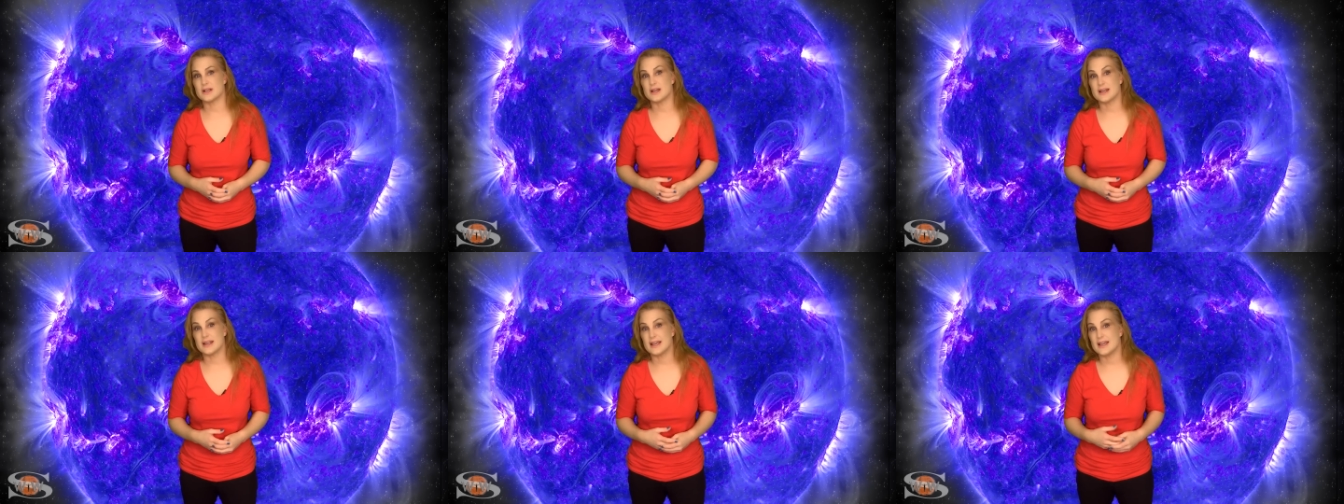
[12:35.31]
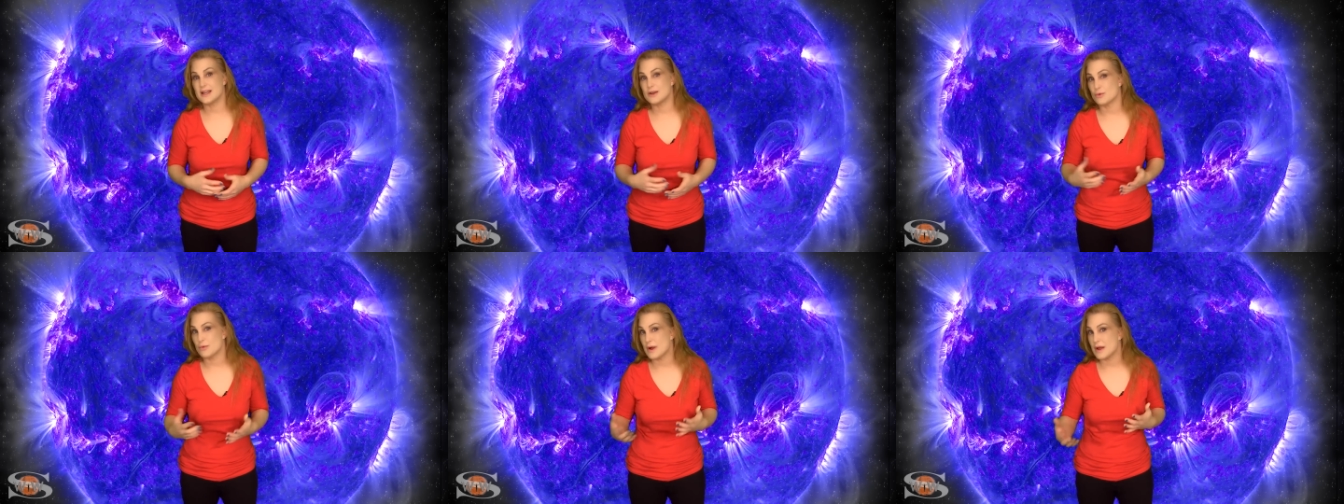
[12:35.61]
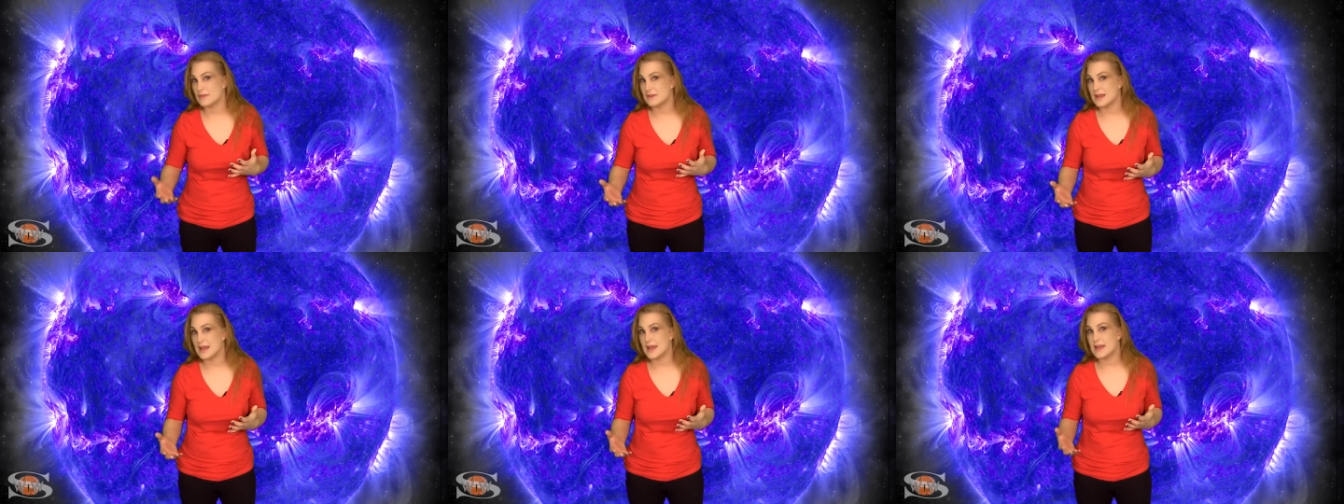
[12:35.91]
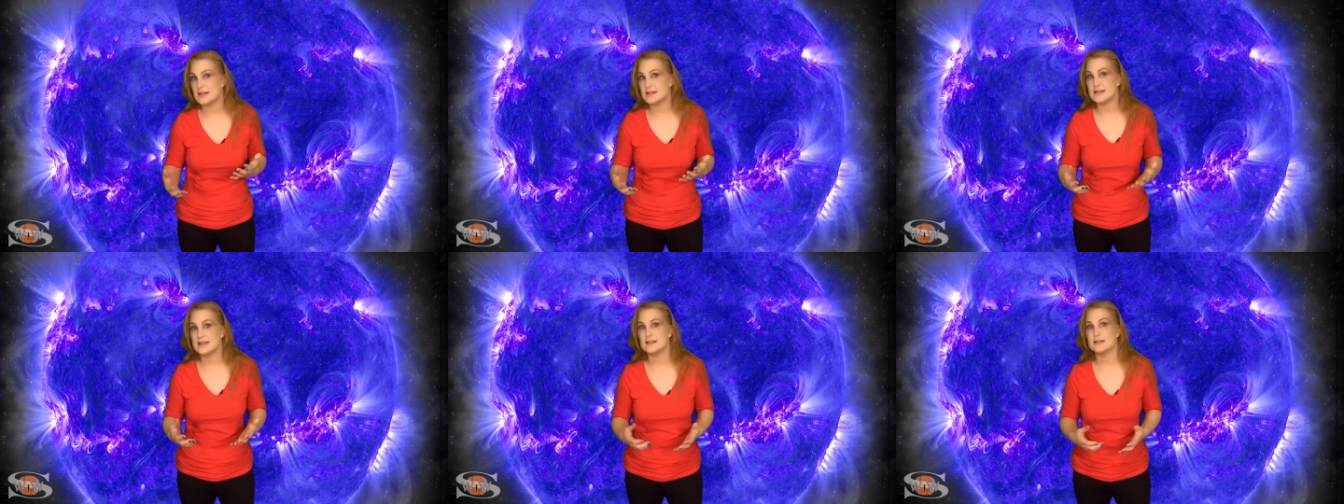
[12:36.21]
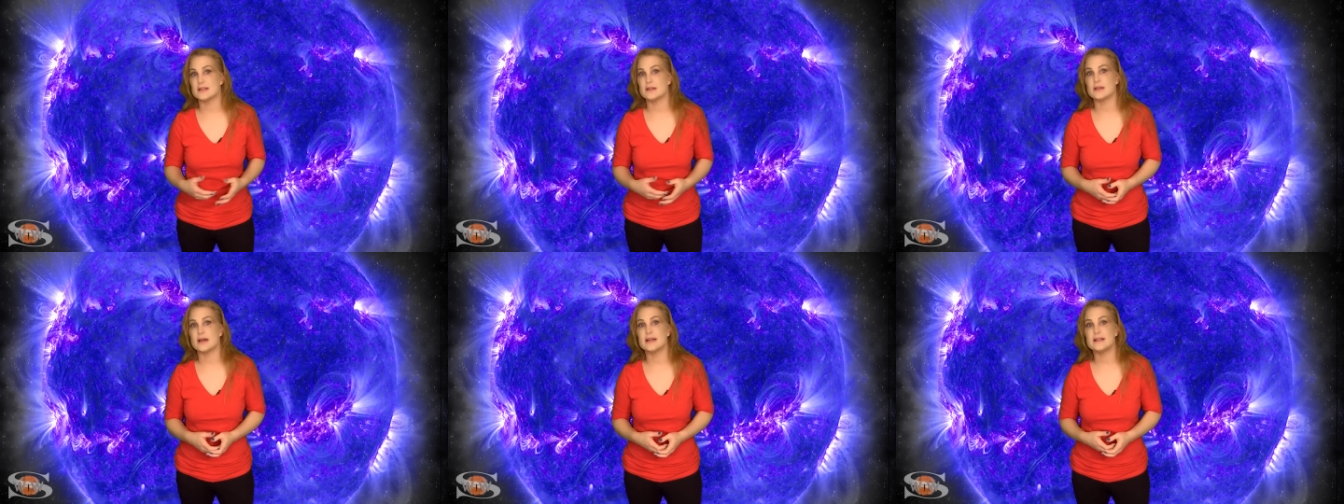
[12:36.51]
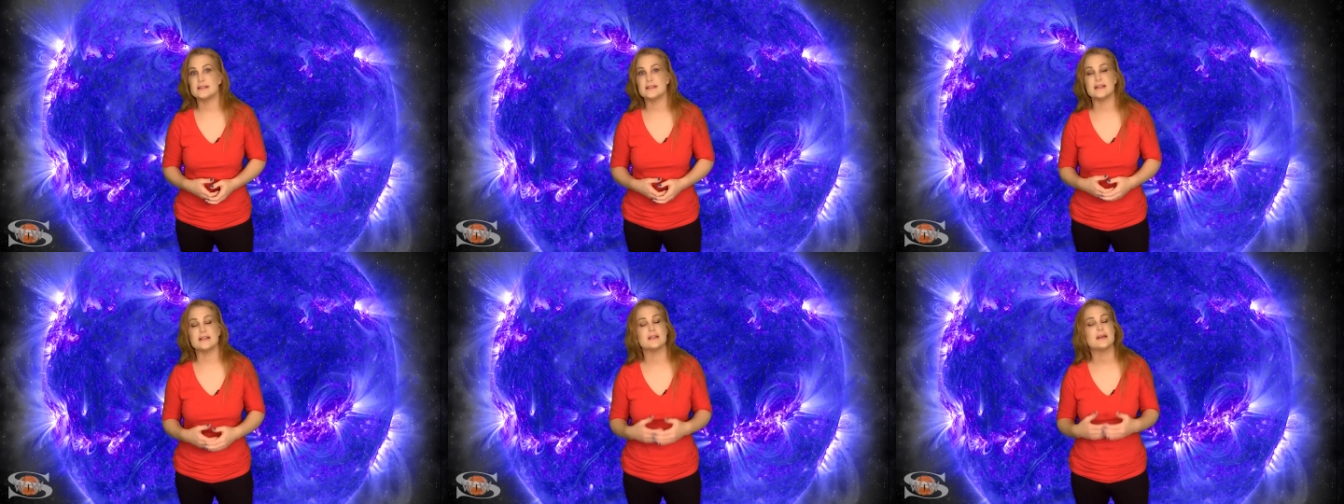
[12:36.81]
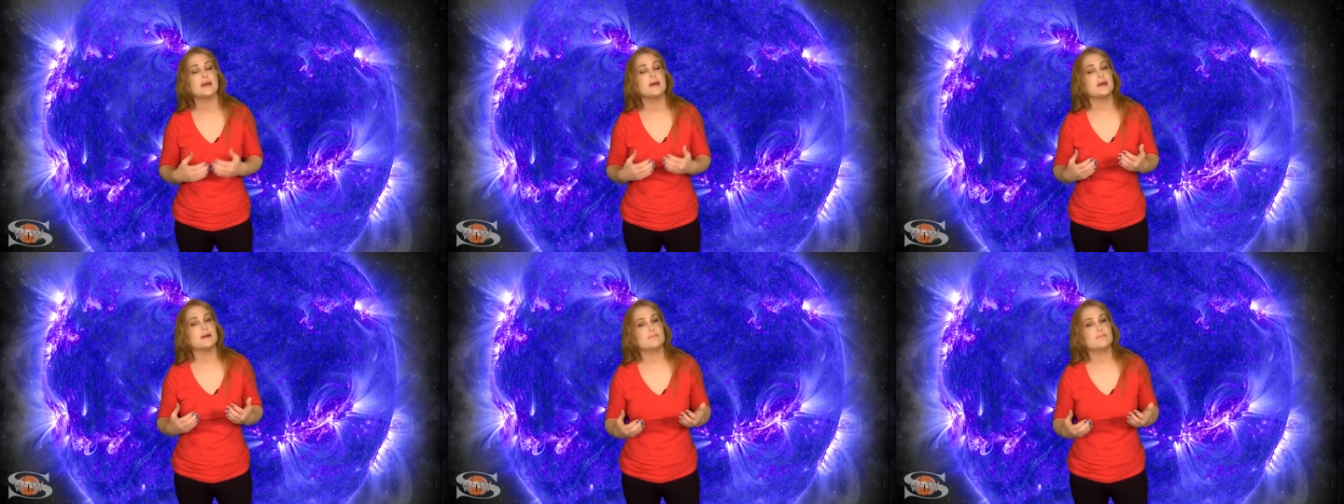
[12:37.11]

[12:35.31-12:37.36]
going to hit around the 18th and 19th,